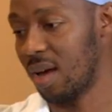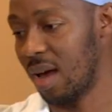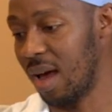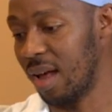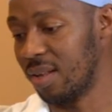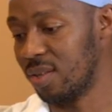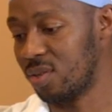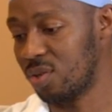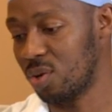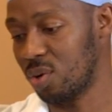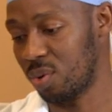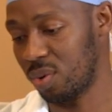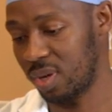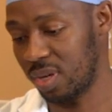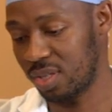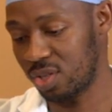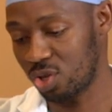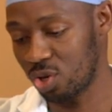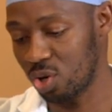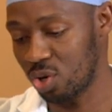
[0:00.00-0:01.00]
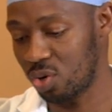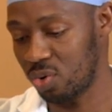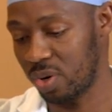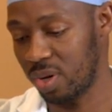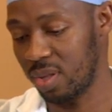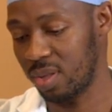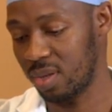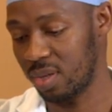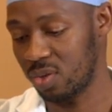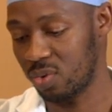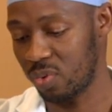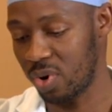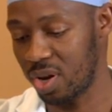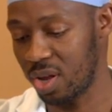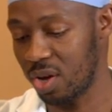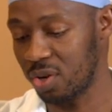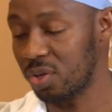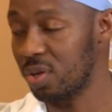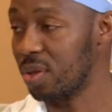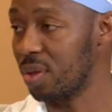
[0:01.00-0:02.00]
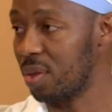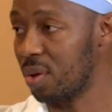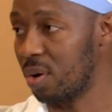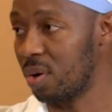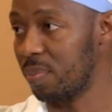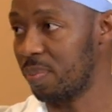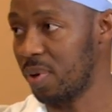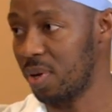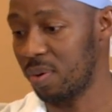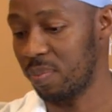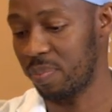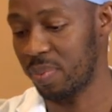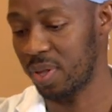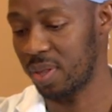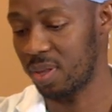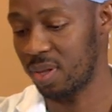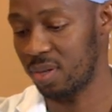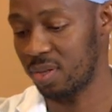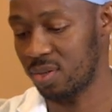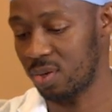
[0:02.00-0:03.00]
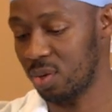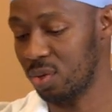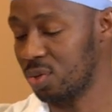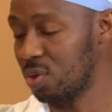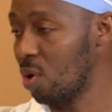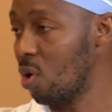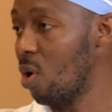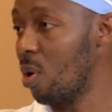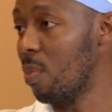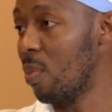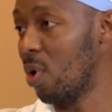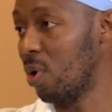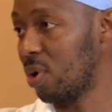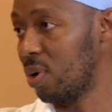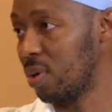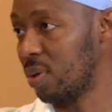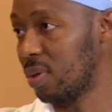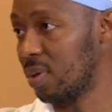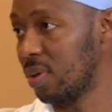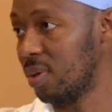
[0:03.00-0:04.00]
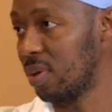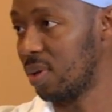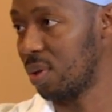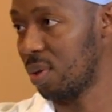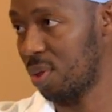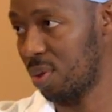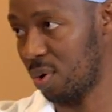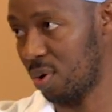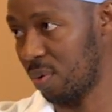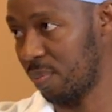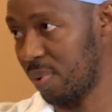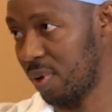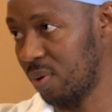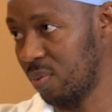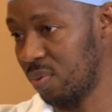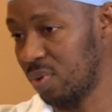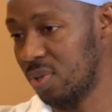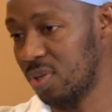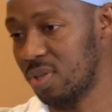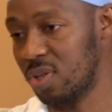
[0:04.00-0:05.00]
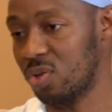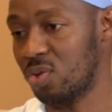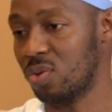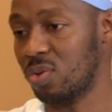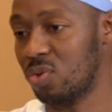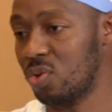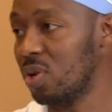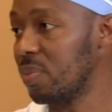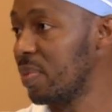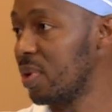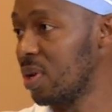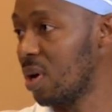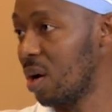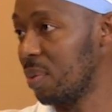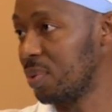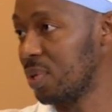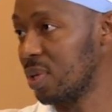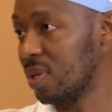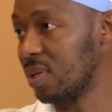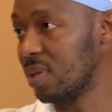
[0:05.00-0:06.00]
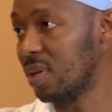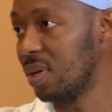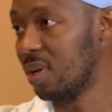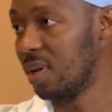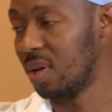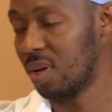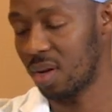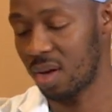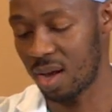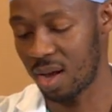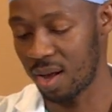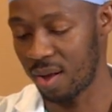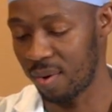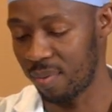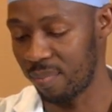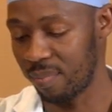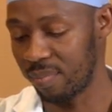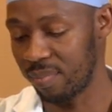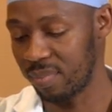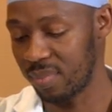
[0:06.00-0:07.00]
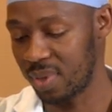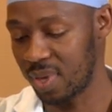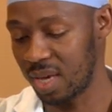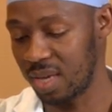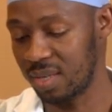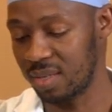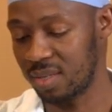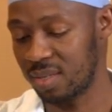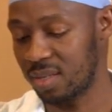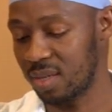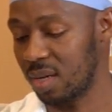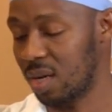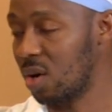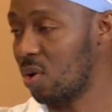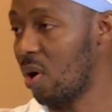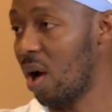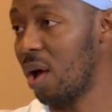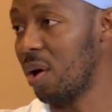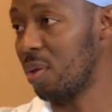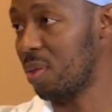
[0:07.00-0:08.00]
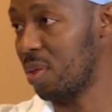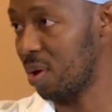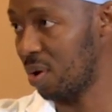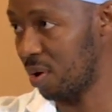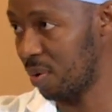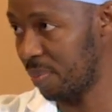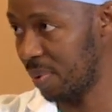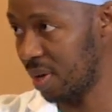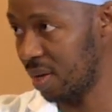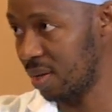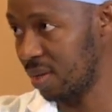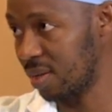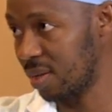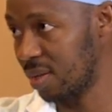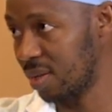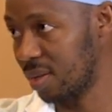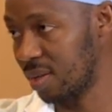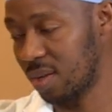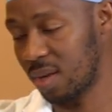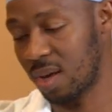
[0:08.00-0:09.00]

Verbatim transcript: and so there's surgery, there's radiation therapy, mm -hmm. but there's also hormonal mm -hmm. therapy, which mm -hmm. is a treatment option. Mm-hmm. Um, there's uh, cryotherapy, mm-hmm.